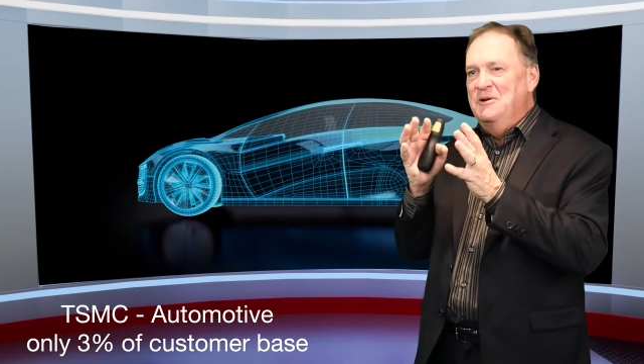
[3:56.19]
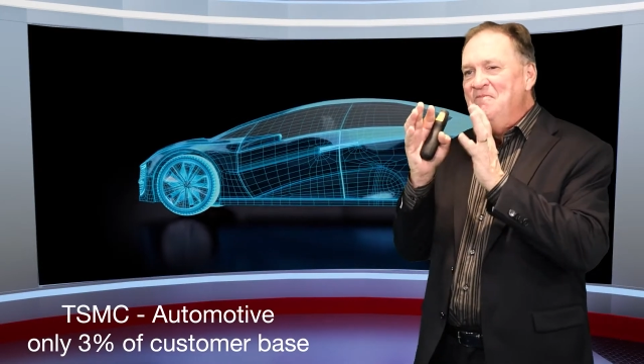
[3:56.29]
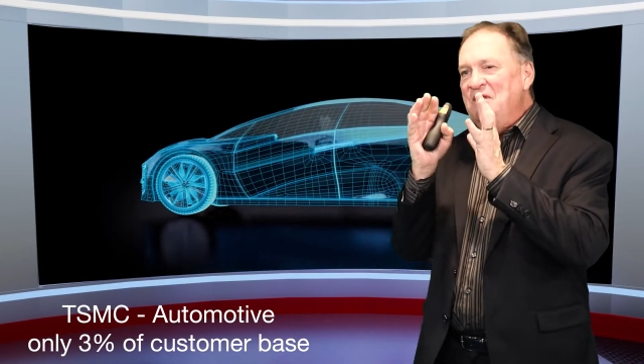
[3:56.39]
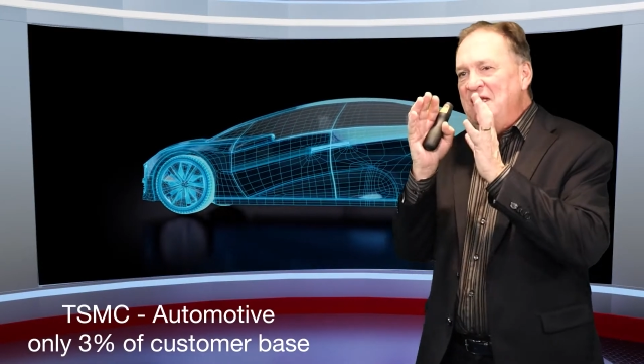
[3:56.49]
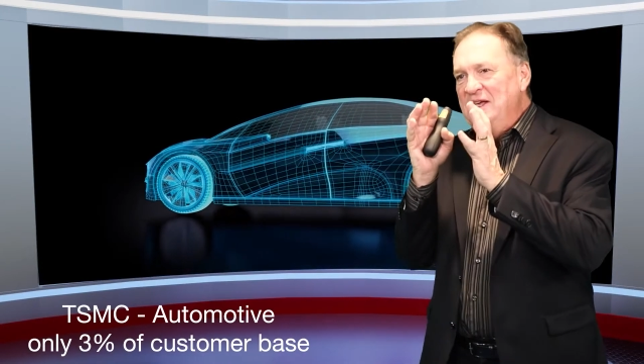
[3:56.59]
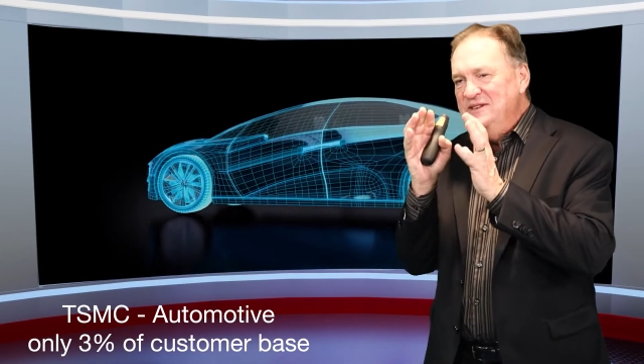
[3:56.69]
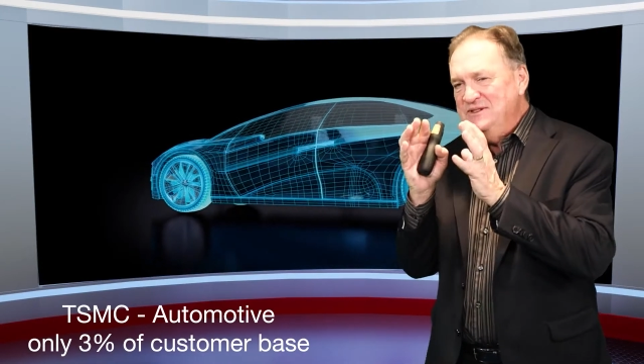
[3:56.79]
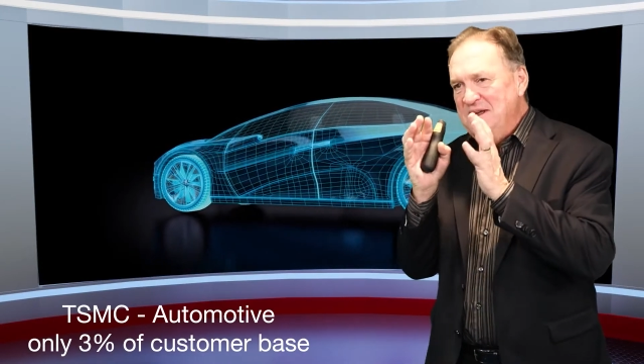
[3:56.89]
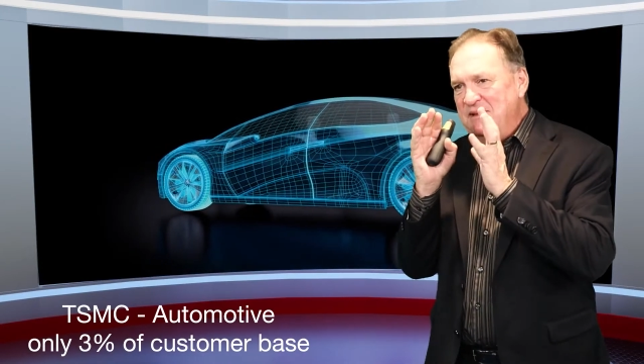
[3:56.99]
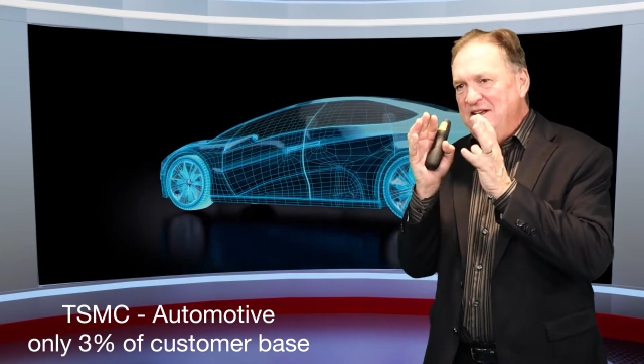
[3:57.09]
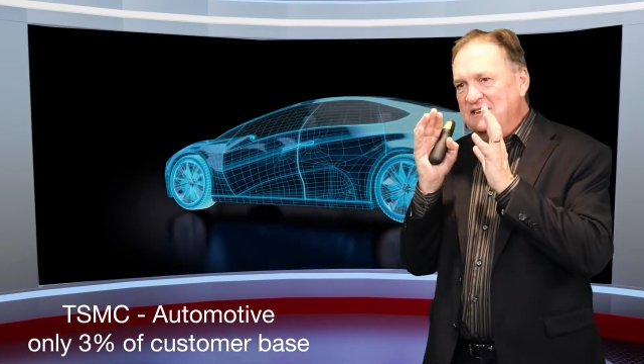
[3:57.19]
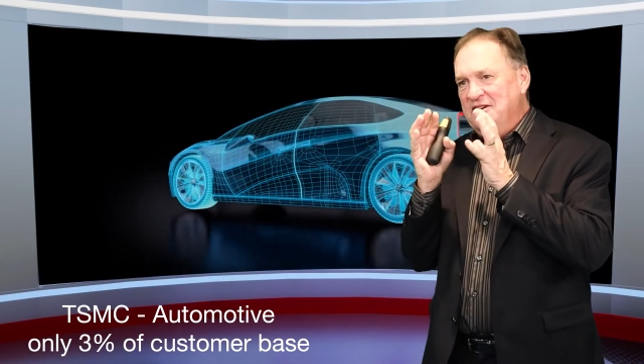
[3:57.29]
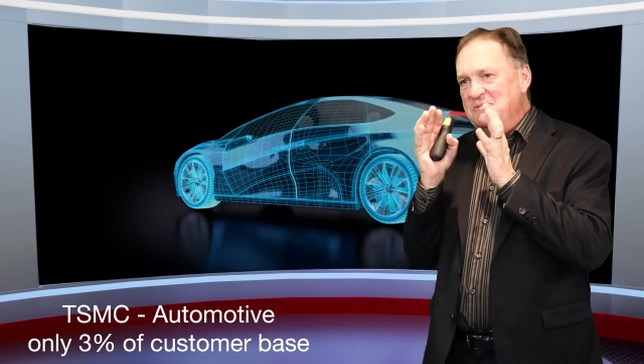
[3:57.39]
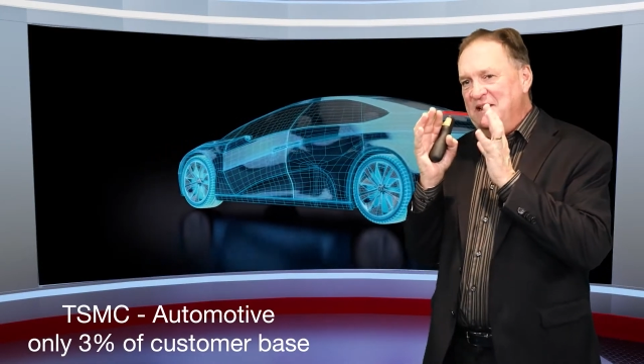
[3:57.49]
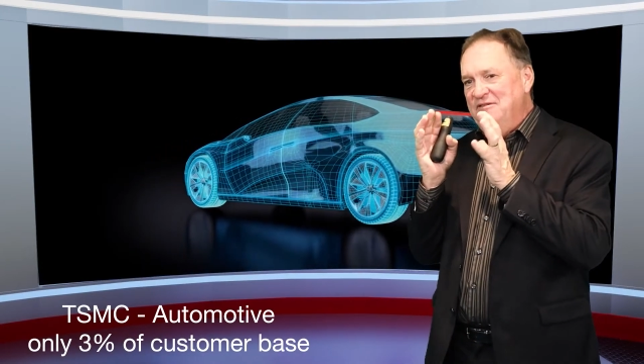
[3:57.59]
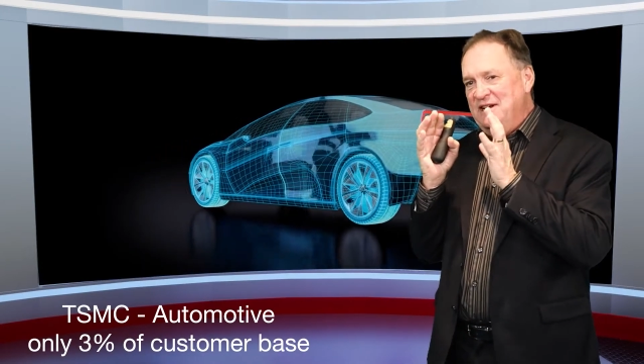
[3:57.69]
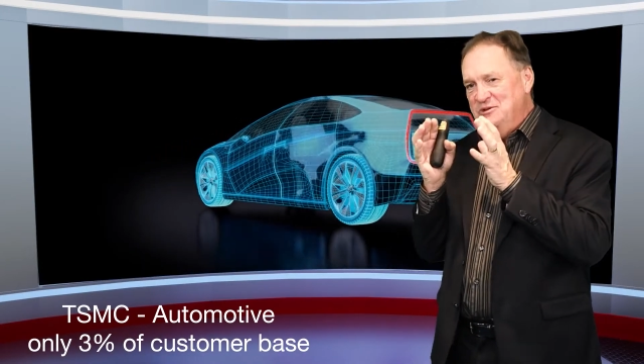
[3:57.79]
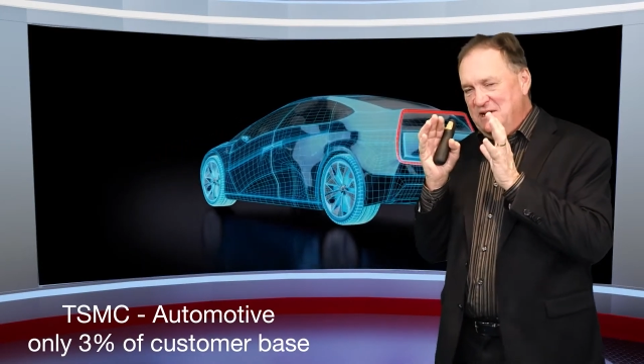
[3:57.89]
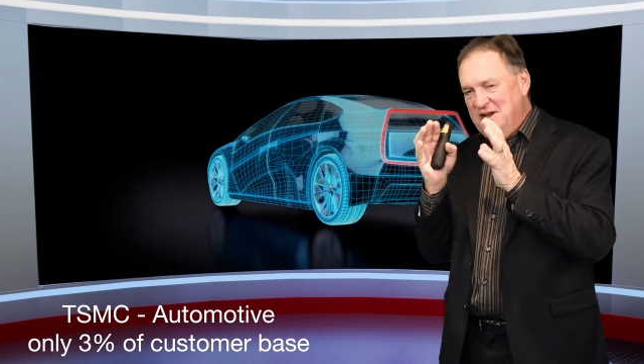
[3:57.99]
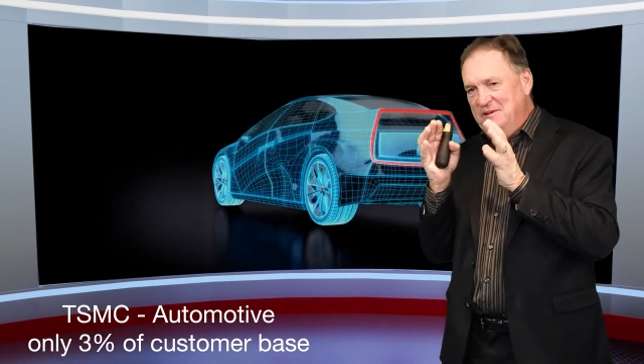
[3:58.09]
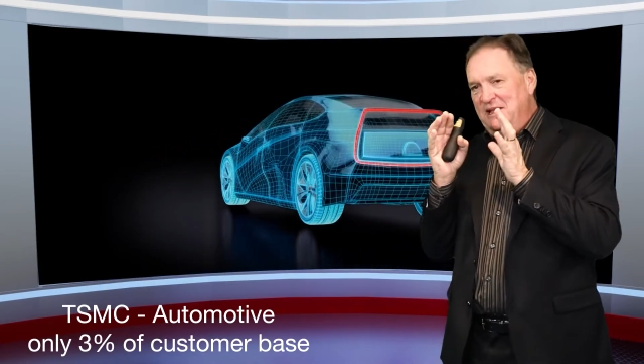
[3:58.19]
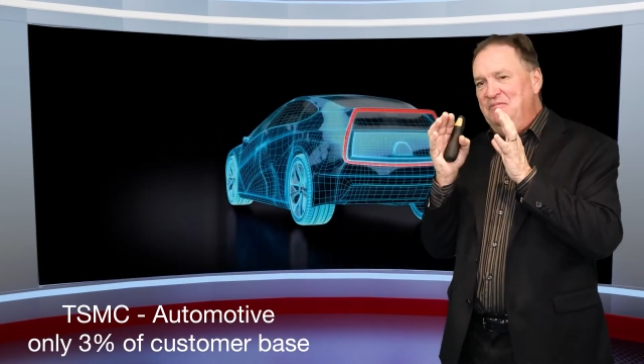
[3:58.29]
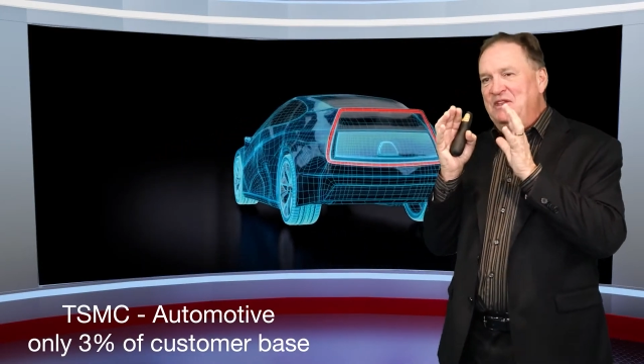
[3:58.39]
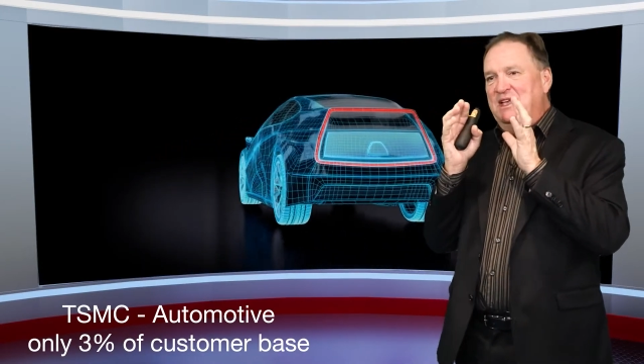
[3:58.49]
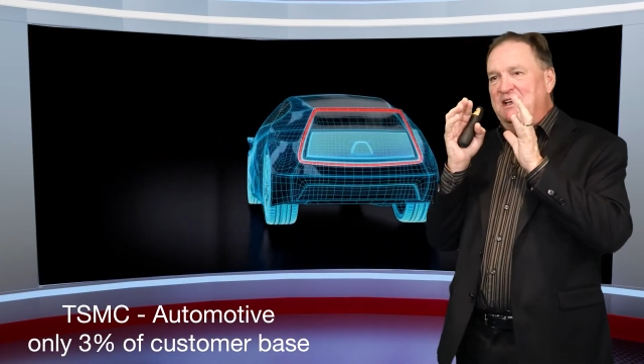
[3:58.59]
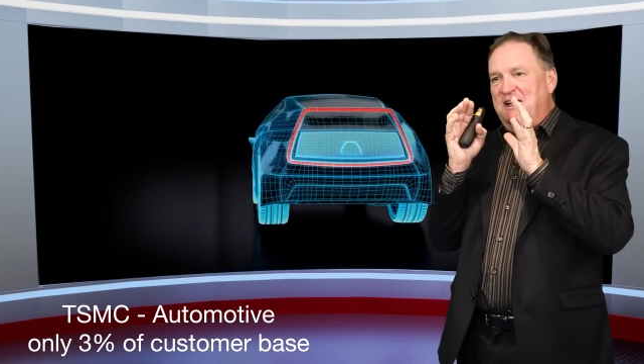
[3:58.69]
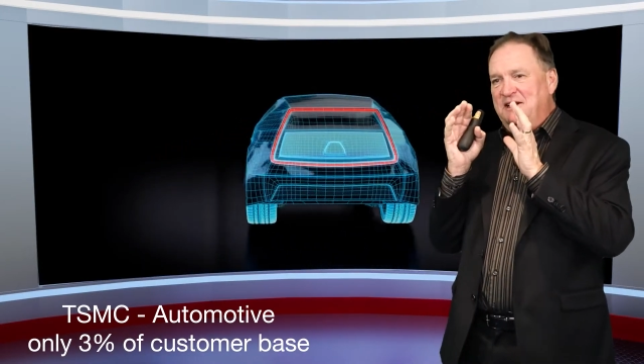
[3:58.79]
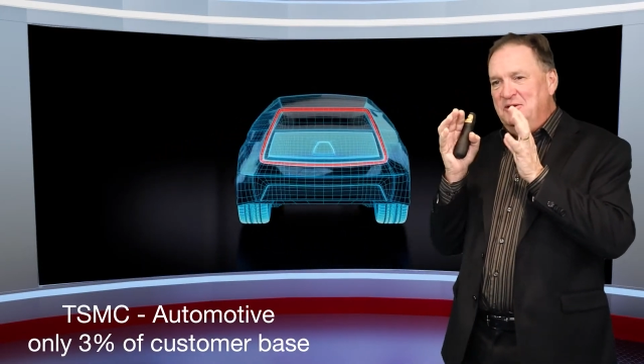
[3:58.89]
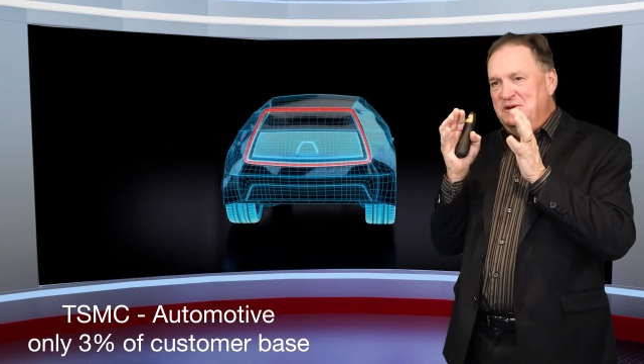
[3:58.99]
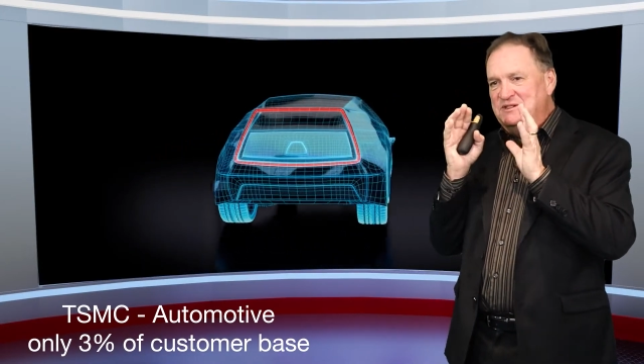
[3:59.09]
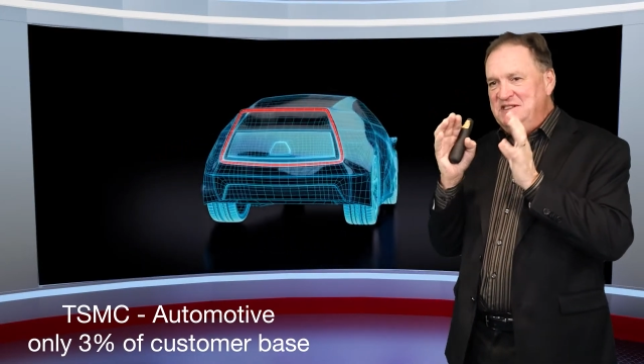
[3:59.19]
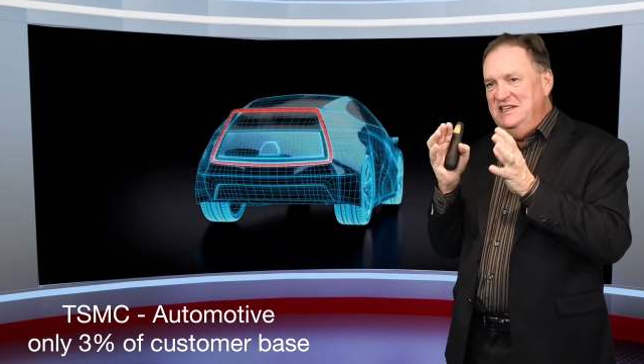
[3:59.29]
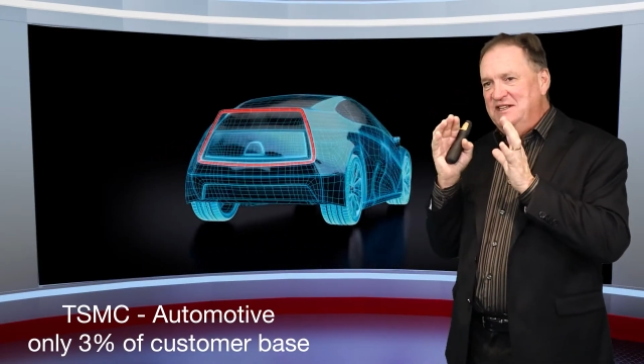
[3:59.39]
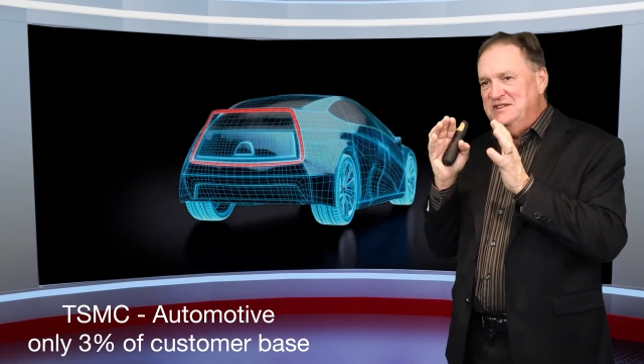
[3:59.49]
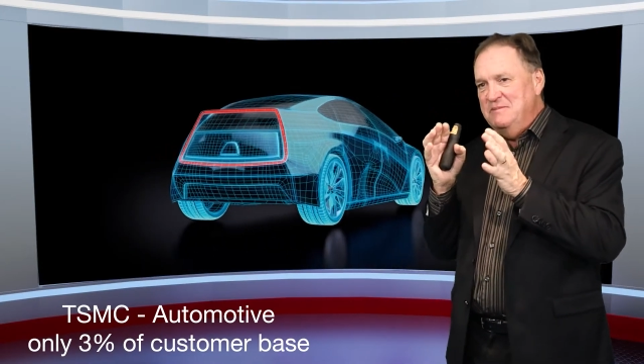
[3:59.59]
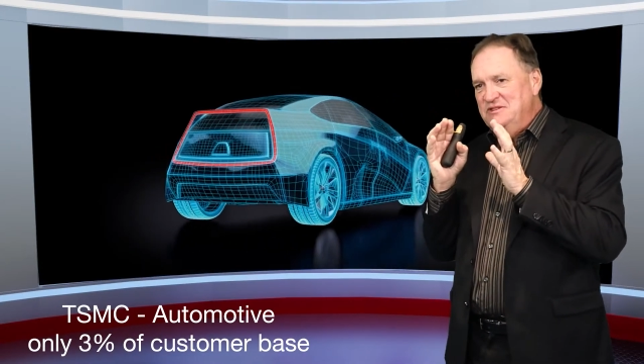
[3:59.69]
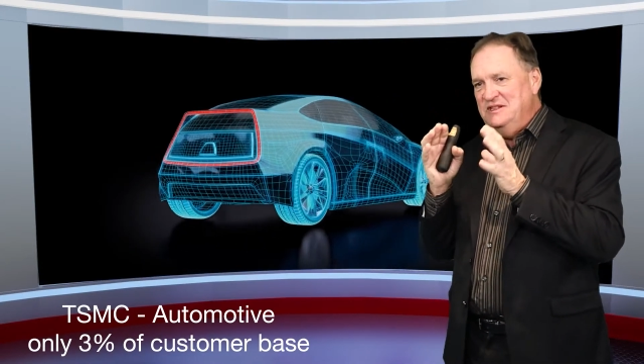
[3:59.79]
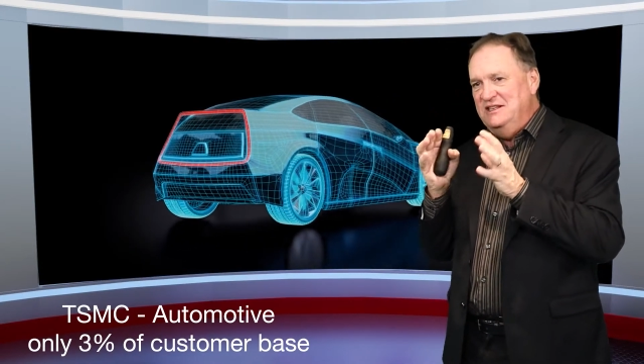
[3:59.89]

semiconductor manufacturing company known as TSMC,